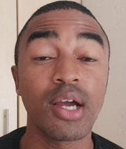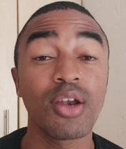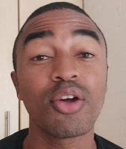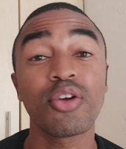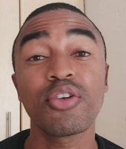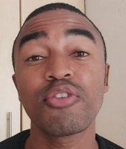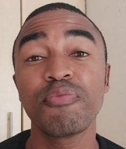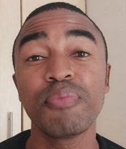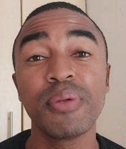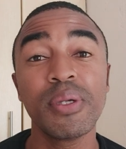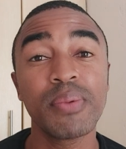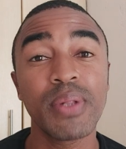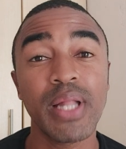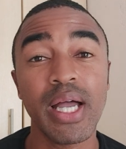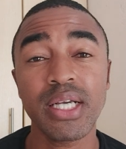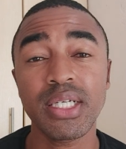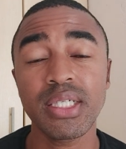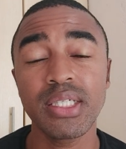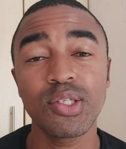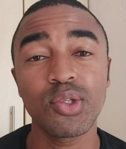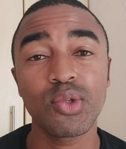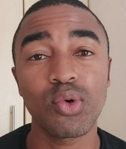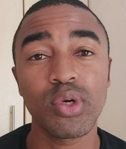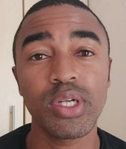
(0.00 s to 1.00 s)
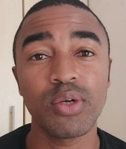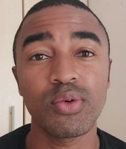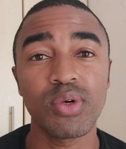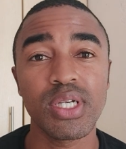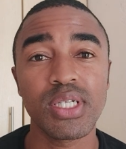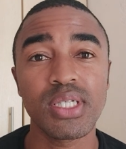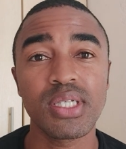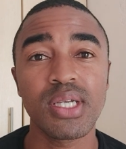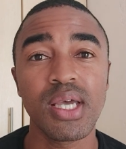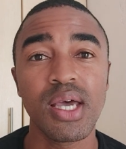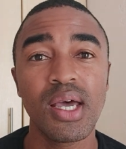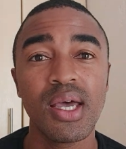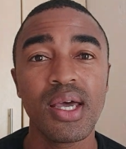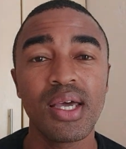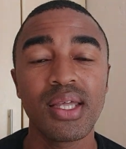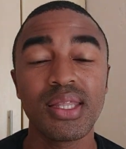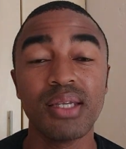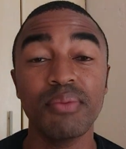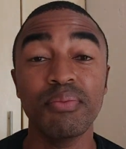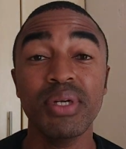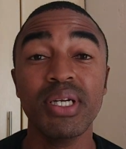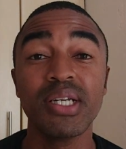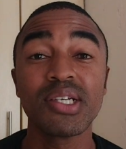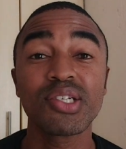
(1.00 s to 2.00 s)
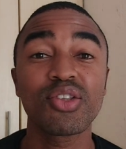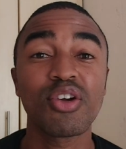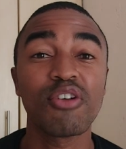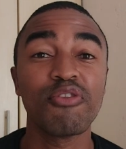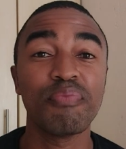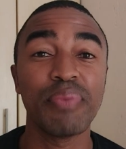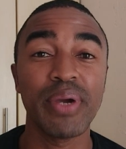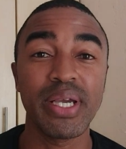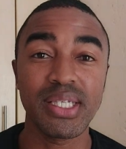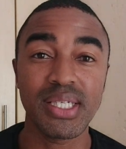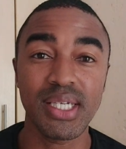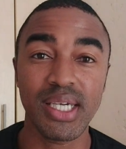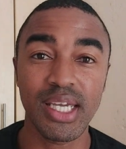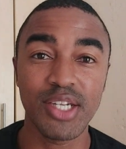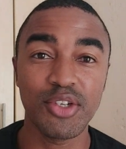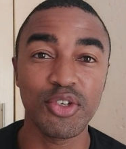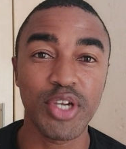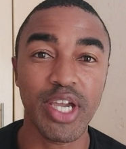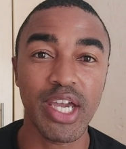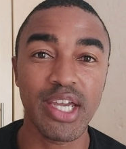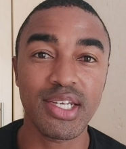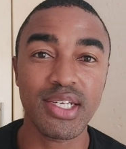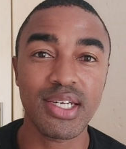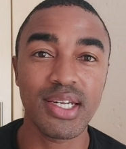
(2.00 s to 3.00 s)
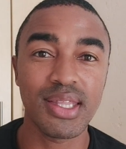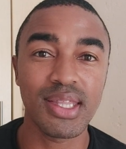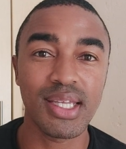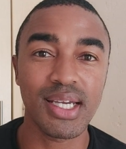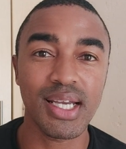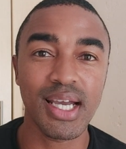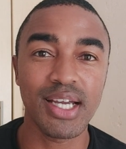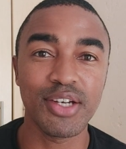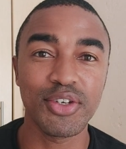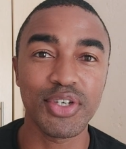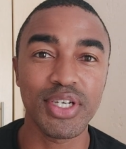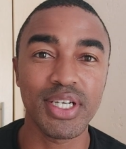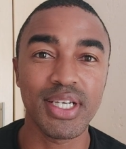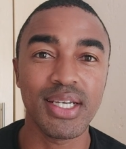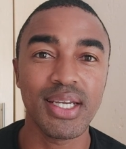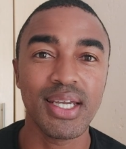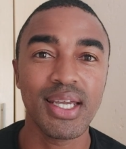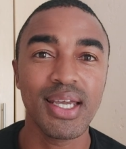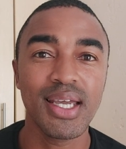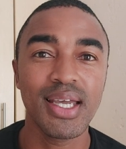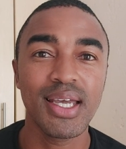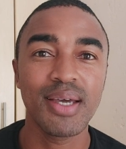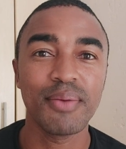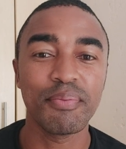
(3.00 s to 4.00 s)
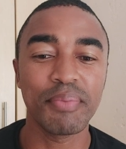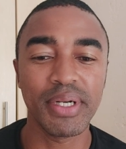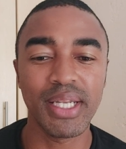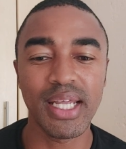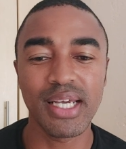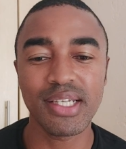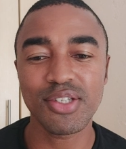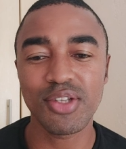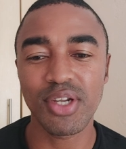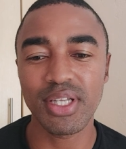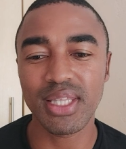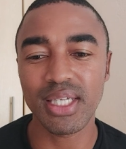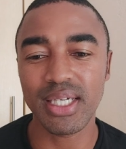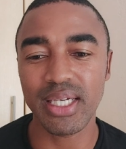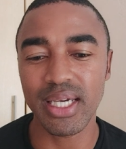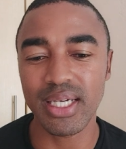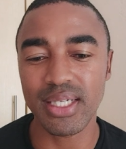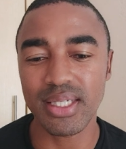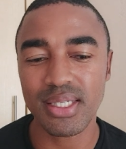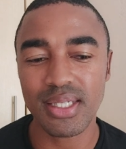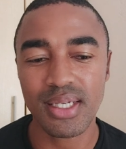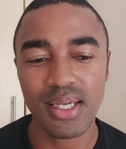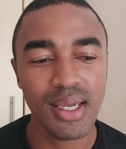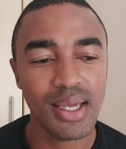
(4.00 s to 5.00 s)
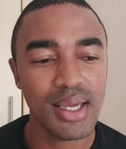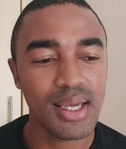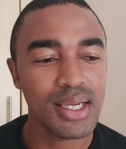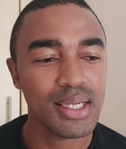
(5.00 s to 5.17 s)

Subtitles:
A lot of people actually thought he was the Minister of Basic Education in the country. But that's not the case.